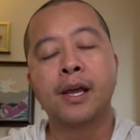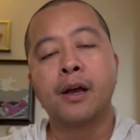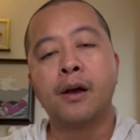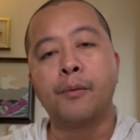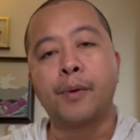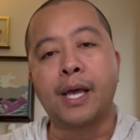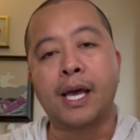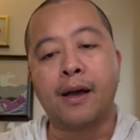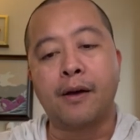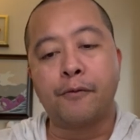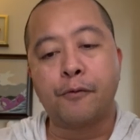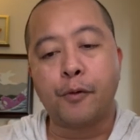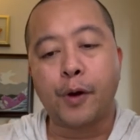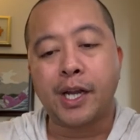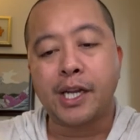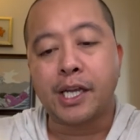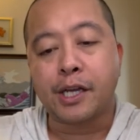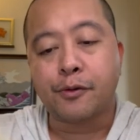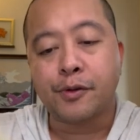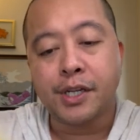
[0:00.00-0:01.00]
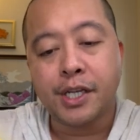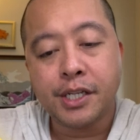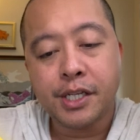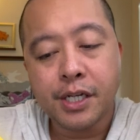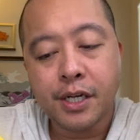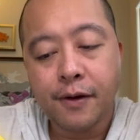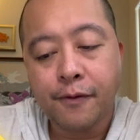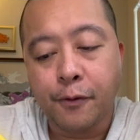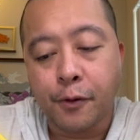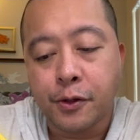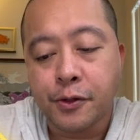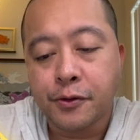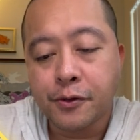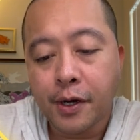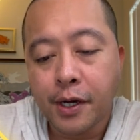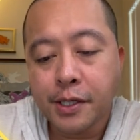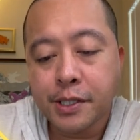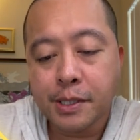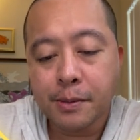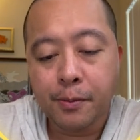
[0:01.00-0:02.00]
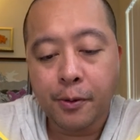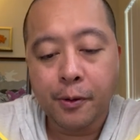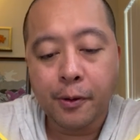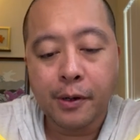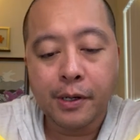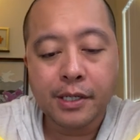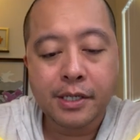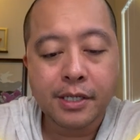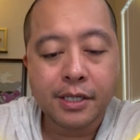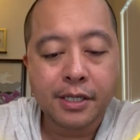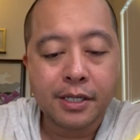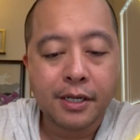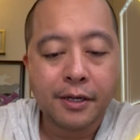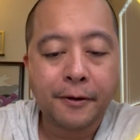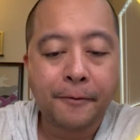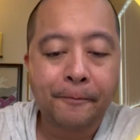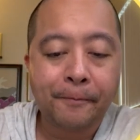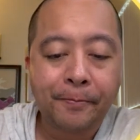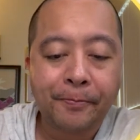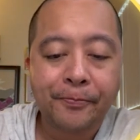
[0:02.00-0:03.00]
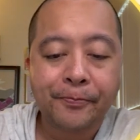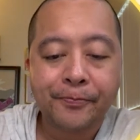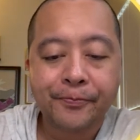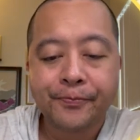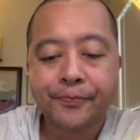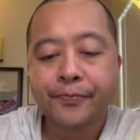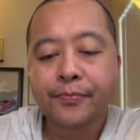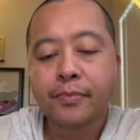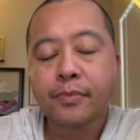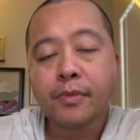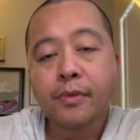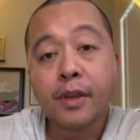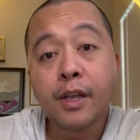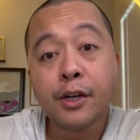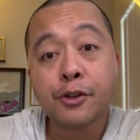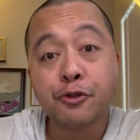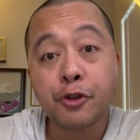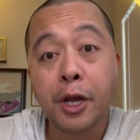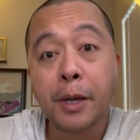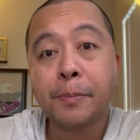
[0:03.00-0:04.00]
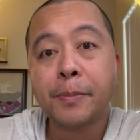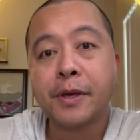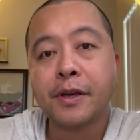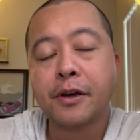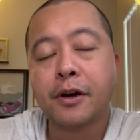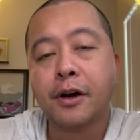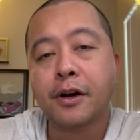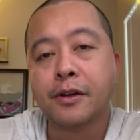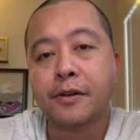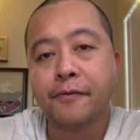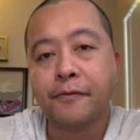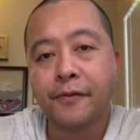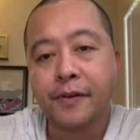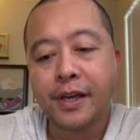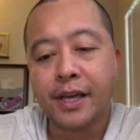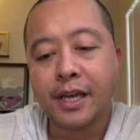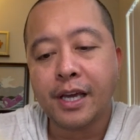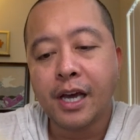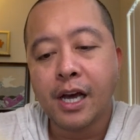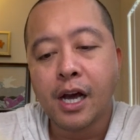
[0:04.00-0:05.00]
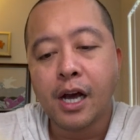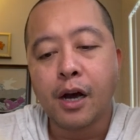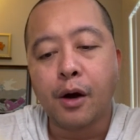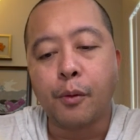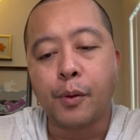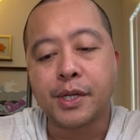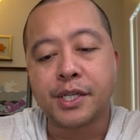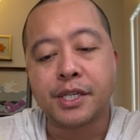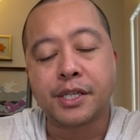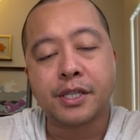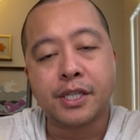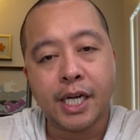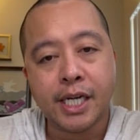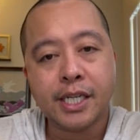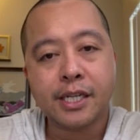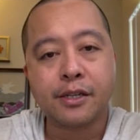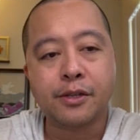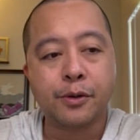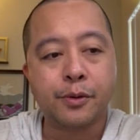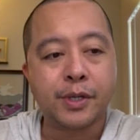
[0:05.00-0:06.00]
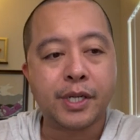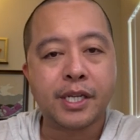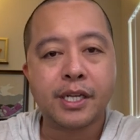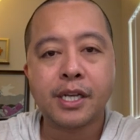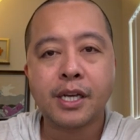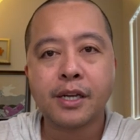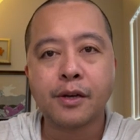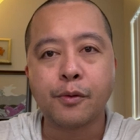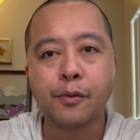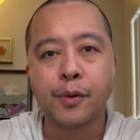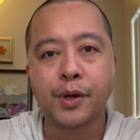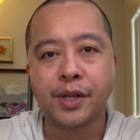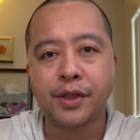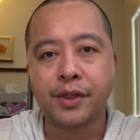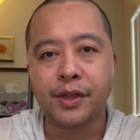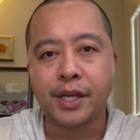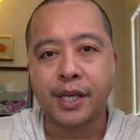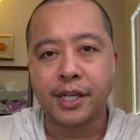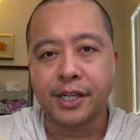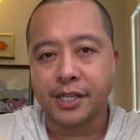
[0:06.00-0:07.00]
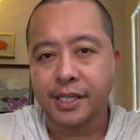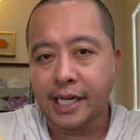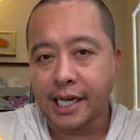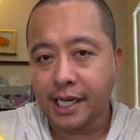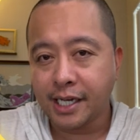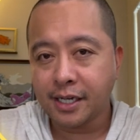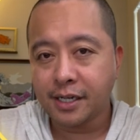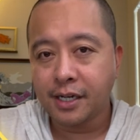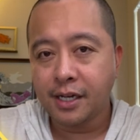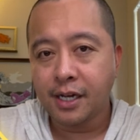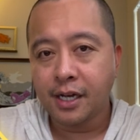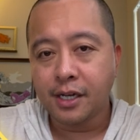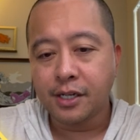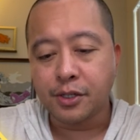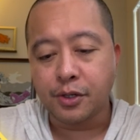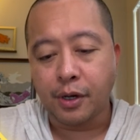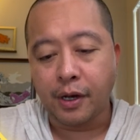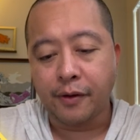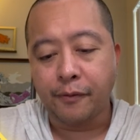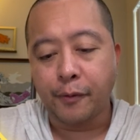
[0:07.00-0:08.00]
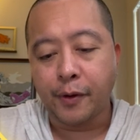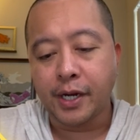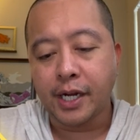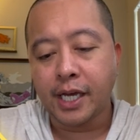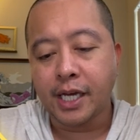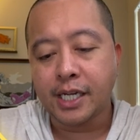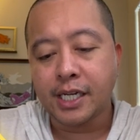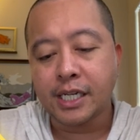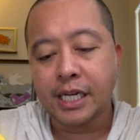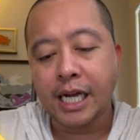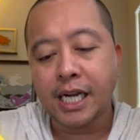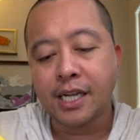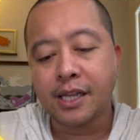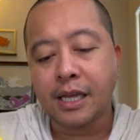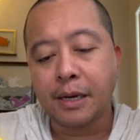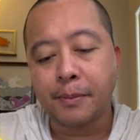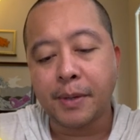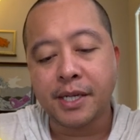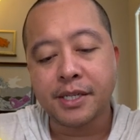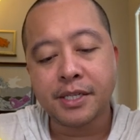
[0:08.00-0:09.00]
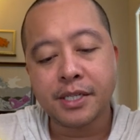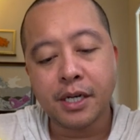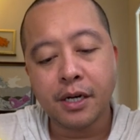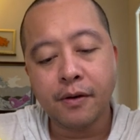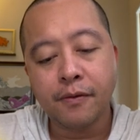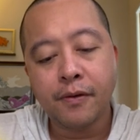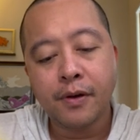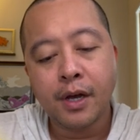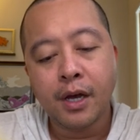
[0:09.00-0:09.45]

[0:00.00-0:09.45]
We have Radiant Greninja for draw support. Drapion V, which is not included with the deck, so I went ahead and added that myself.